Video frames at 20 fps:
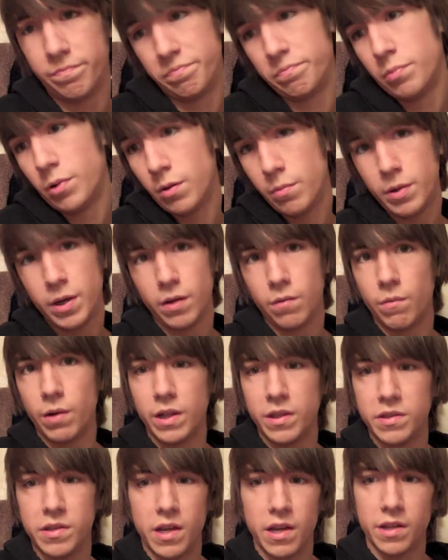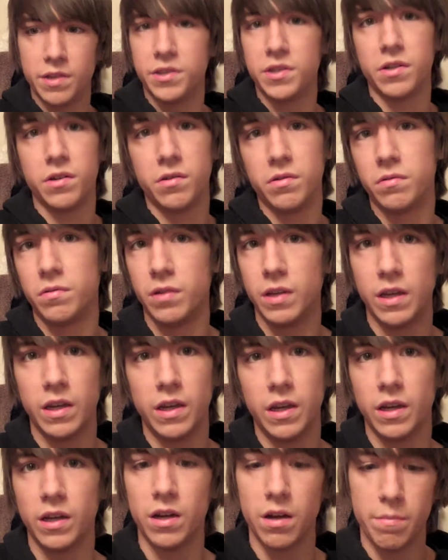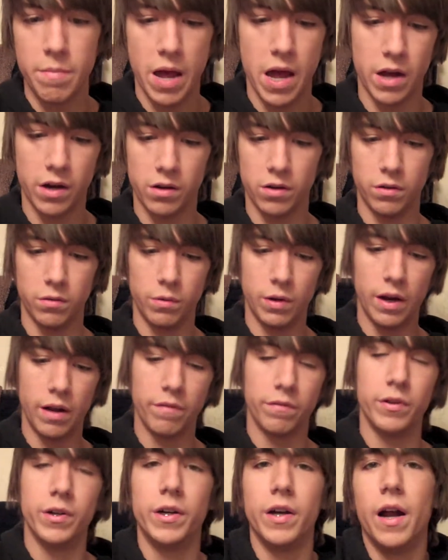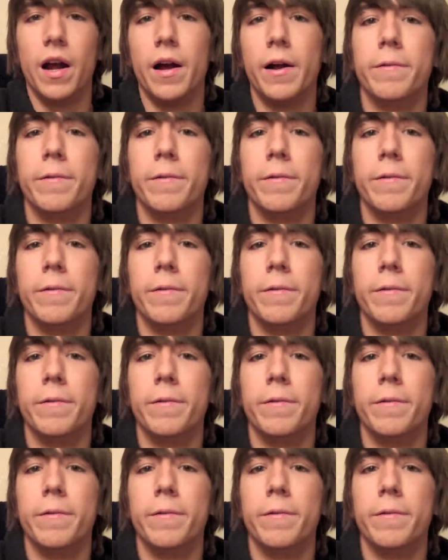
permanent Wednesday until he can come back or whatever.